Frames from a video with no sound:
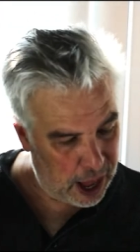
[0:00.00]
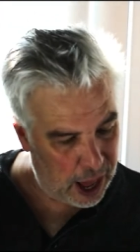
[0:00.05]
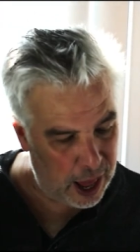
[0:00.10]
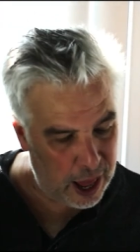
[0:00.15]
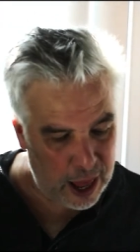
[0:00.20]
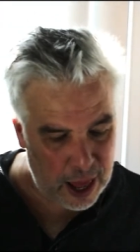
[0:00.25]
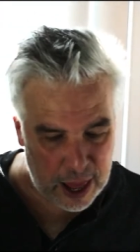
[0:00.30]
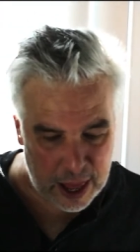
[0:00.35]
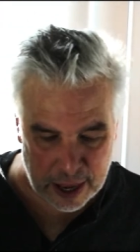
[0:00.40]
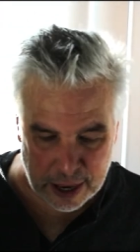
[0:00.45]

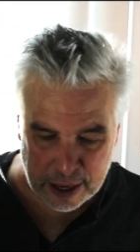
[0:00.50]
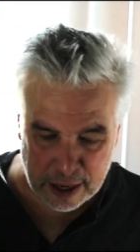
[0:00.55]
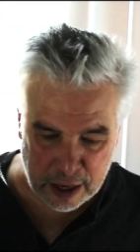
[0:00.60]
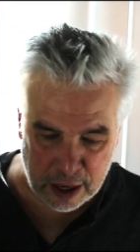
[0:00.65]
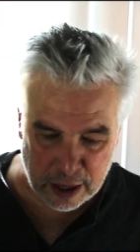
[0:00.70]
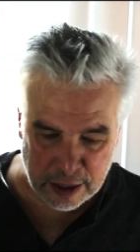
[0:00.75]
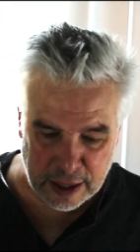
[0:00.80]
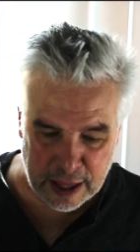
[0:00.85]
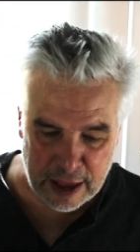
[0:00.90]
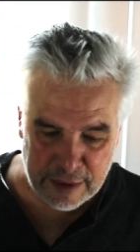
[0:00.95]
I
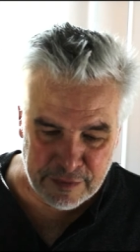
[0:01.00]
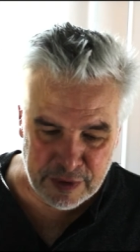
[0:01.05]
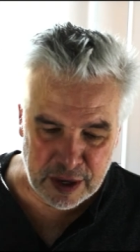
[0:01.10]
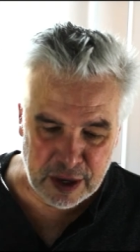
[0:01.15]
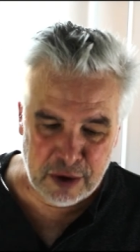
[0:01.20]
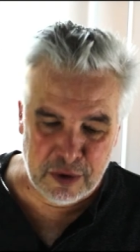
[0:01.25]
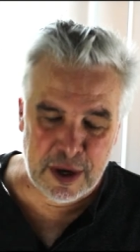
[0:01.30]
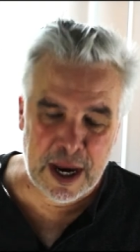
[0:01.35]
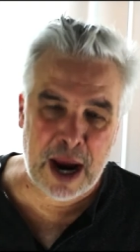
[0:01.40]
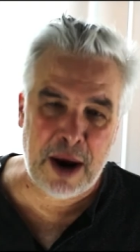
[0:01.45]
cut that
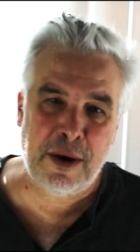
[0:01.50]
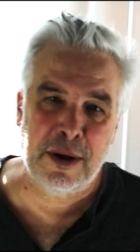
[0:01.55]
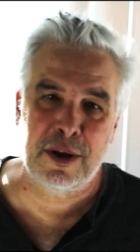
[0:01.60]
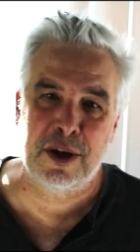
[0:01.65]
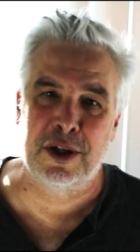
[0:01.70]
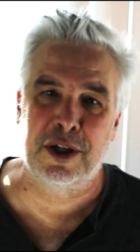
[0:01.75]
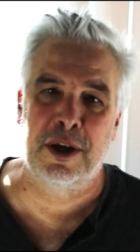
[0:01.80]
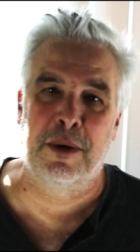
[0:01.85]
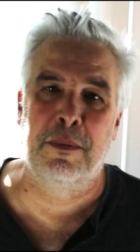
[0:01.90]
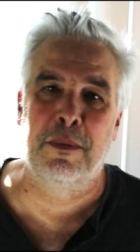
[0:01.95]
video down
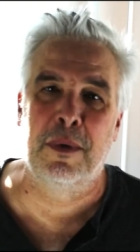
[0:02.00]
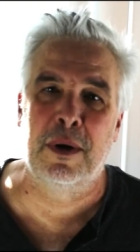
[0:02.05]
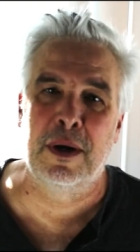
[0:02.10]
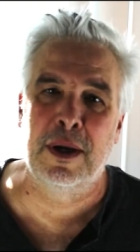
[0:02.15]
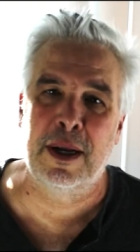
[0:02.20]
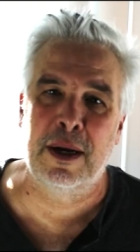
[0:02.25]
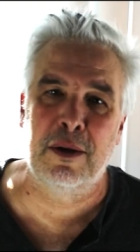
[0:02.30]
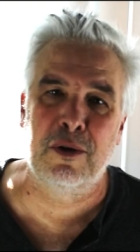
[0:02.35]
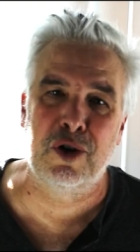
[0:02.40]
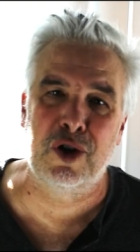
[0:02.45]
into some
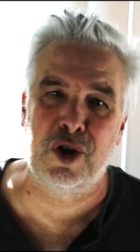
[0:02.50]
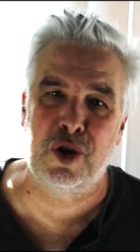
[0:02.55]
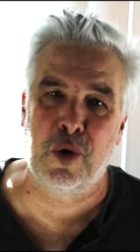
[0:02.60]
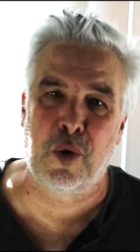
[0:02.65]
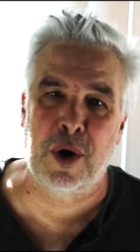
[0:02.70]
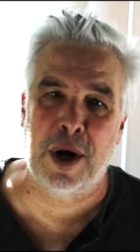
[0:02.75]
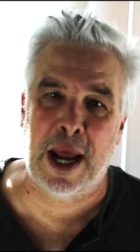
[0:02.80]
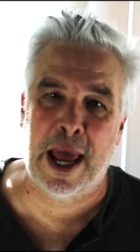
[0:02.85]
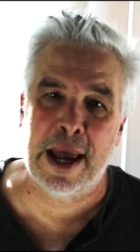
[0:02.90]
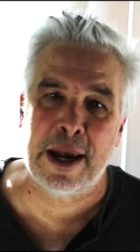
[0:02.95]
little
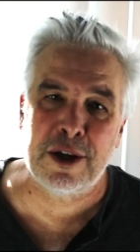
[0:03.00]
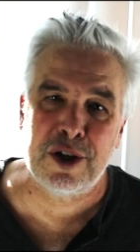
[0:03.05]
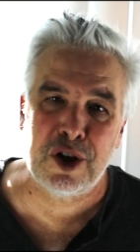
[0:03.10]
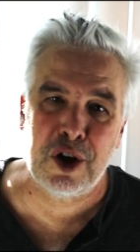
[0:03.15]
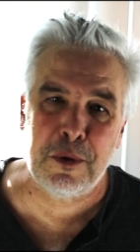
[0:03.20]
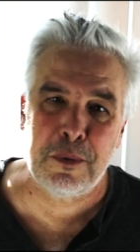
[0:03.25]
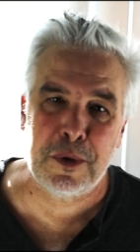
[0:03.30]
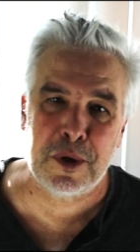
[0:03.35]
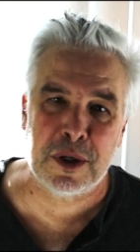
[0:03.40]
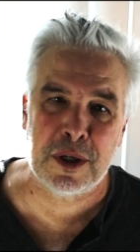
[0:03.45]
short
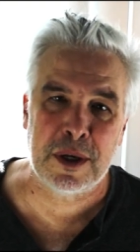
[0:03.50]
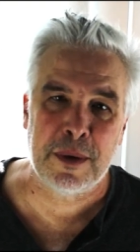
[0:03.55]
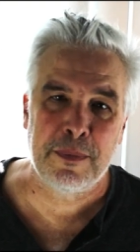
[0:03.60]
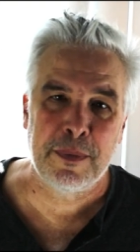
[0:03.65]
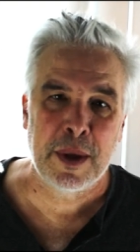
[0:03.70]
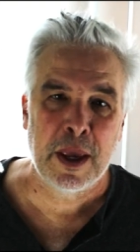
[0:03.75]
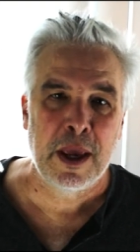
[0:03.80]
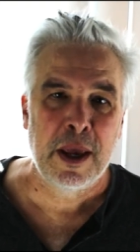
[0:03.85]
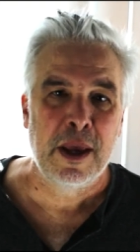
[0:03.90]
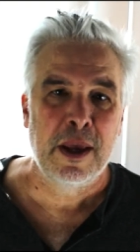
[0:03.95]

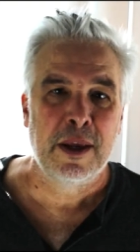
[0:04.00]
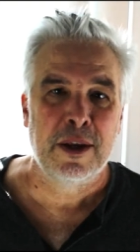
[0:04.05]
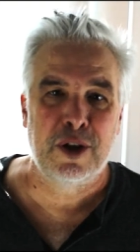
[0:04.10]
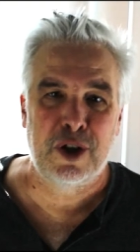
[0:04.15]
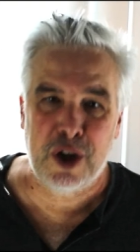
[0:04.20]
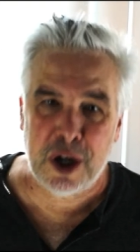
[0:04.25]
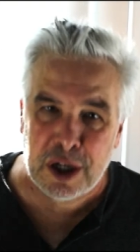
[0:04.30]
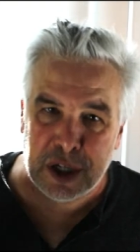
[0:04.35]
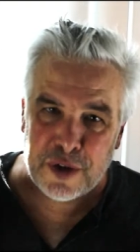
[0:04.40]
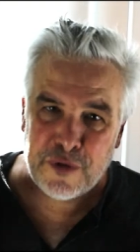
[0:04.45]
excerpts
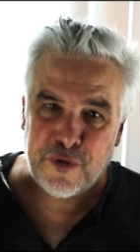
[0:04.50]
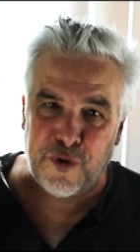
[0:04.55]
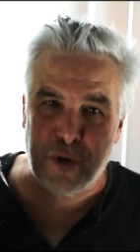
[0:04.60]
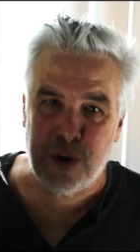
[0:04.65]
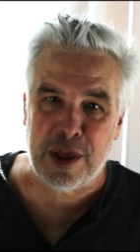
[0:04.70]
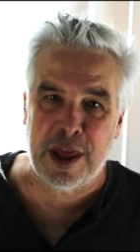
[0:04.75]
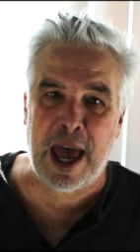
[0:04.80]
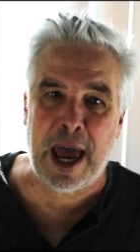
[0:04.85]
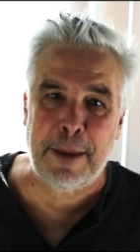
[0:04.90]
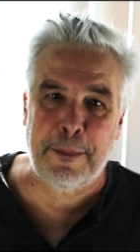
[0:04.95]
just
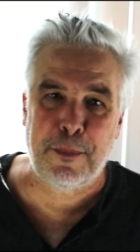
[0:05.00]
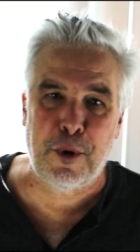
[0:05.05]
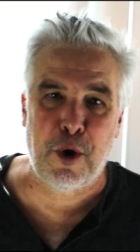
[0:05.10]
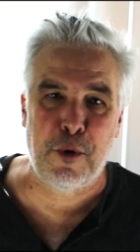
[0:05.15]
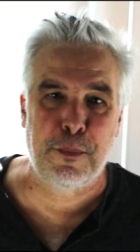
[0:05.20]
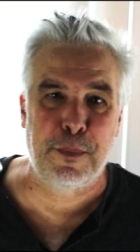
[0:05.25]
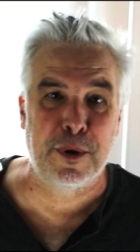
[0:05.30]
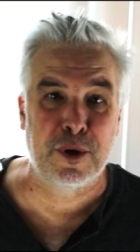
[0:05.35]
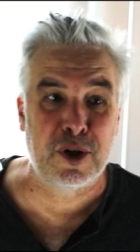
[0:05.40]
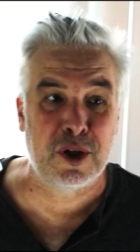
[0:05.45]
for that
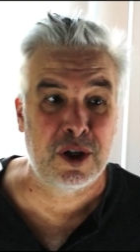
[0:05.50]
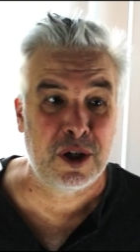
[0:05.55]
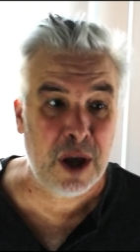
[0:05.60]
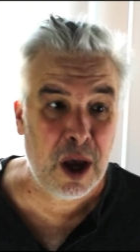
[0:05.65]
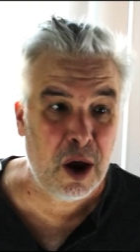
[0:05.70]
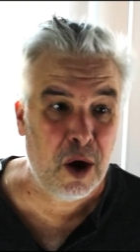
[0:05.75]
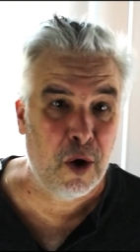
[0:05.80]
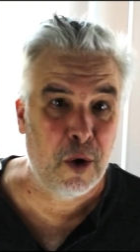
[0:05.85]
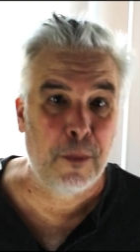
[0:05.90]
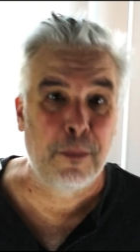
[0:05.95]
purpose.
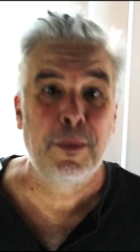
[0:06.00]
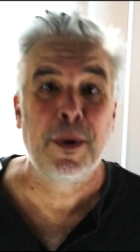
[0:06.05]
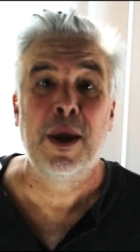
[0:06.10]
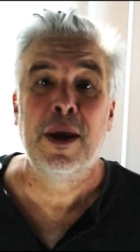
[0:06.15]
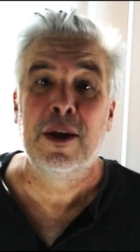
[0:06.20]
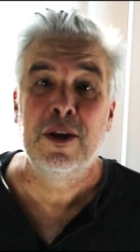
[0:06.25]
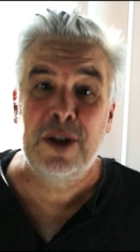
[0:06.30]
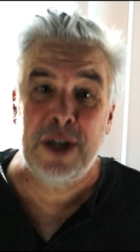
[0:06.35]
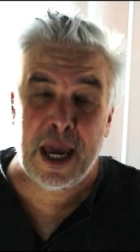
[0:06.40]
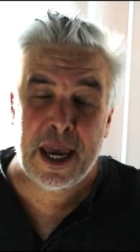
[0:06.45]
So,
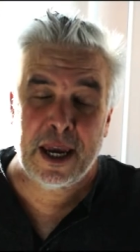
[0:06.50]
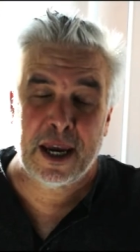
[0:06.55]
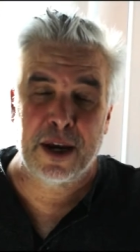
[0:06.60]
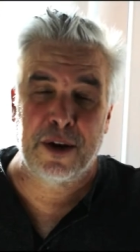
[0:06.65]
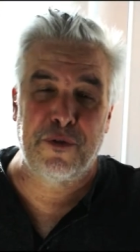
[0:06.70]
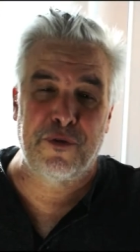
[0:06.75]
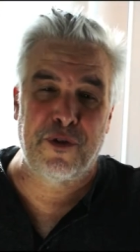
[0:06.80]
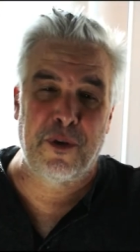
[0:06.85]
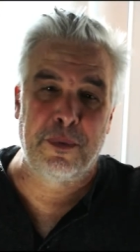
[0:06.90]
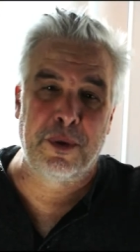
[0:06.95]

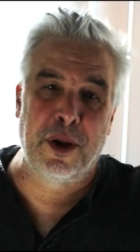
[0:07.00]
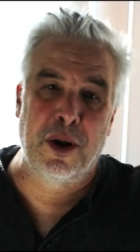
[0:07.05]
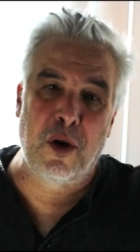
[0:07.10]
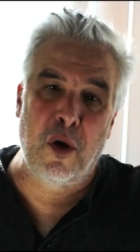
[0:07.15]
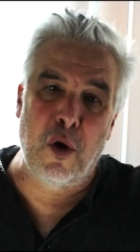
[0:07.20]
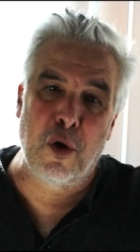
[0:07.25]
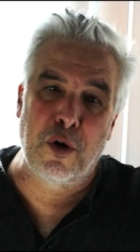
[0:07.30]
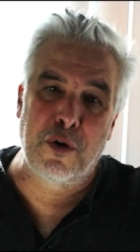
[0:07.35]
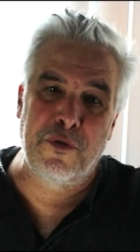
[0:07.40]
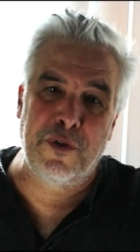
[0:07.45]
taken from the
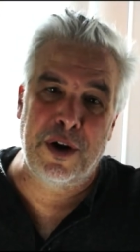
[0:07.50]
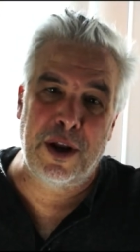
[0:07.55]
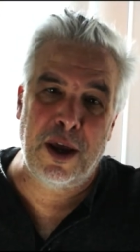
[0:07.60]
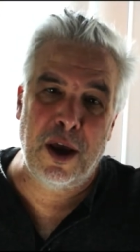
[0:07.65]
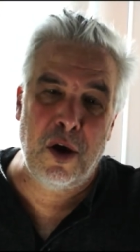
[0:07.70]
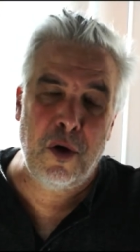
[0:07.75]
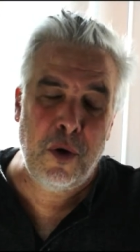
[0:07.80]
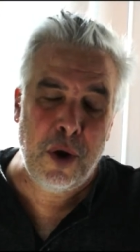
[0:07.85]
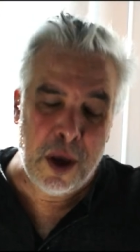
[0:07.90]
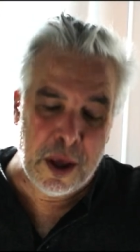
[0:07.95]
longer
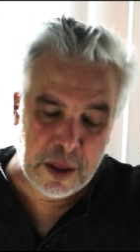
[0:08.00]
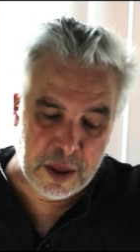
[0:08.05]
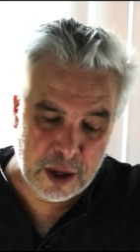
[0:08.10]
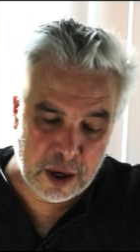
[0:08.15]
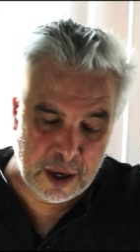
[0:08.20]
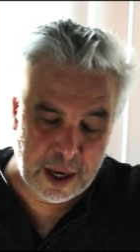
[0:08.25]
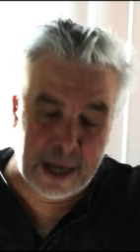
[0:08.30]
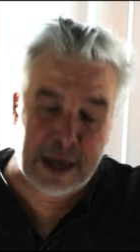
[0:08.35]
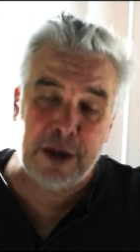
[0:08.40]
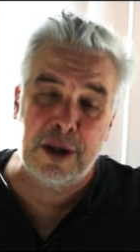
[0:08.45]
video, the
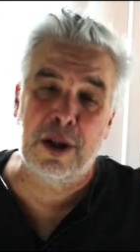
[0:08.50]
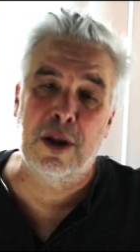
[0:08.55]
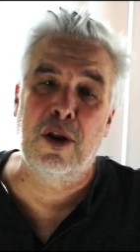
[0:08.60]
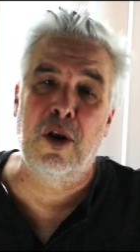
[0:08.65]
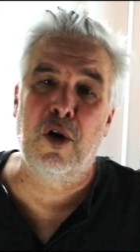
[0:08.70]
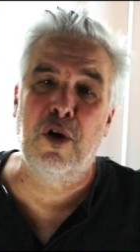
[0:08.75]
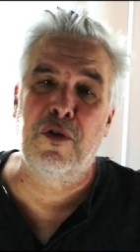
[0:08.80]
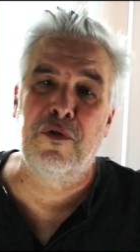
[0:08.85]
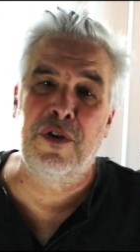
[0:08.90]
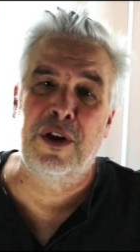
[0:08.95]
link to the
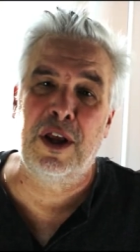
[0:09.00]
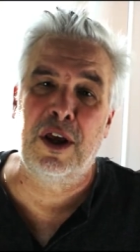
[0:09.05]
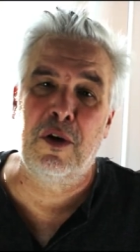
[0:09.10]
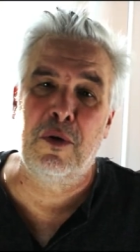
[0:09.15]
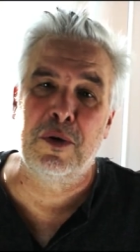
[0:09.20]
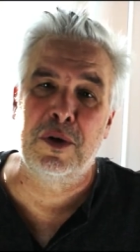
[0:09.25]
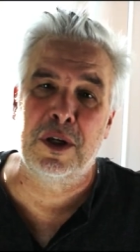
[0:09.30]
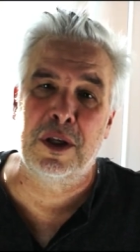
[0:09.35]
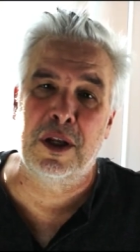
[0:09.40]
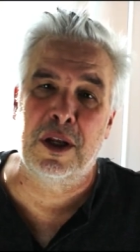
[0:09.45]
longer
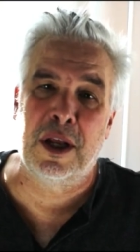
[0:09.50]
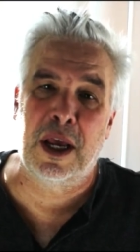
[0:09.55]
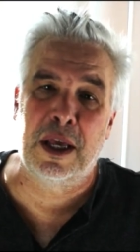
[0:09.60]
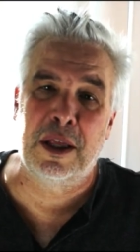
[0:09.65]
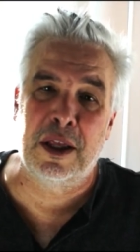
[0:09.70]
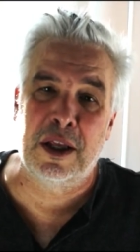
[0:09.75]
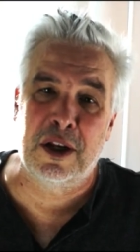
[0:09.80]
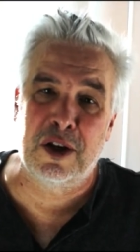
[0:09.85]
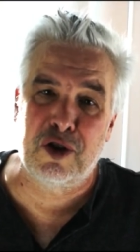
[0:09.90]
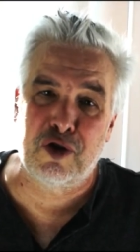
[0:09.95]
video is in the,
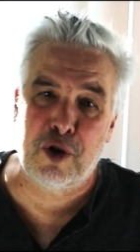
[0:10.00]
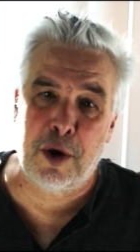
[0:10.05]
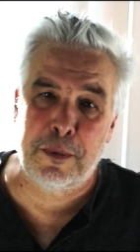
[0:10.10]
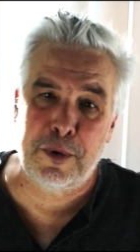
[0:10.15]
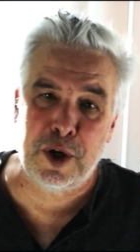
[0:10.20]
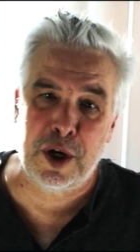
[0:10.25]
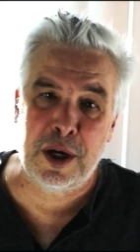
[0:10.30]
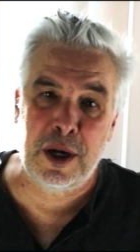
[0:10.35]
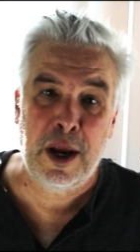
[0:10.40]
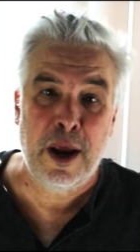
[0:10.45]
in the
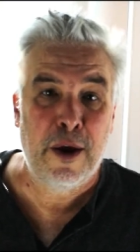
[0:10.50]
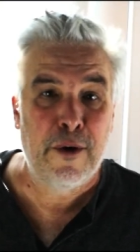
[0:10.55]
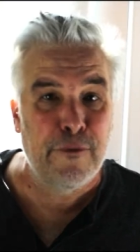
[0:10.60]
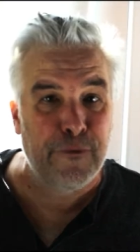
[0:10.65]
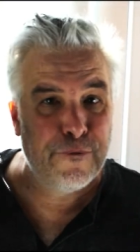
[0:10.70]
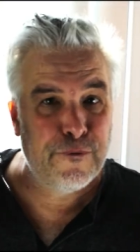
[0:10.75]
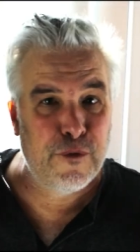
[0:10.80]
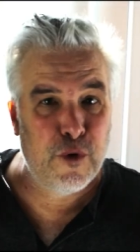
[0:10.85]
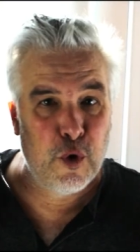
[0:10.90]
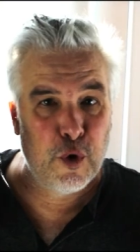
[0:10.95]
description
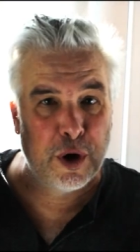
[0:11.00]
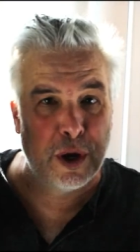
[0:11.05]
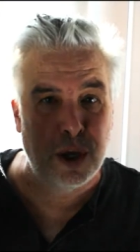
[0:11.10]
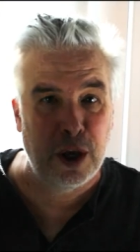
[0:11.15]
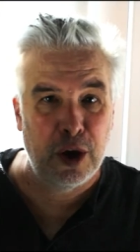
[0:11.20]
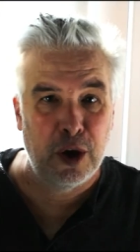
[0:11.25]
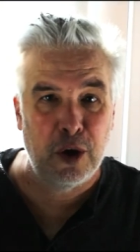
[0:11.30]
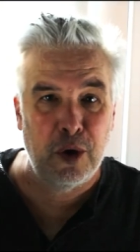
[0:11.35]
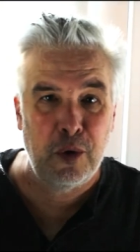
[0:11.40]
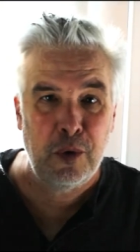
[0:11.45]
for
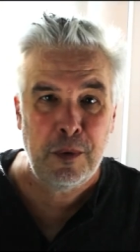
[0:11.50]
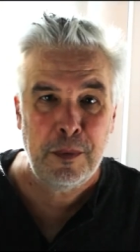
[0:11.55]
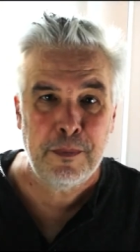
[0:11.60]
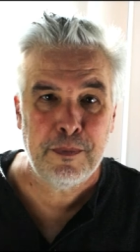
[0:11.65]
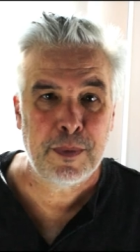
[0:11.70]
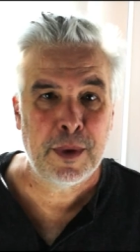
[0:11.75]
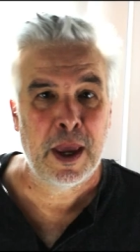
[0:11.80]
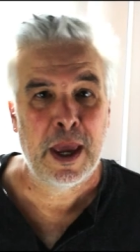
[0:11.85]
you.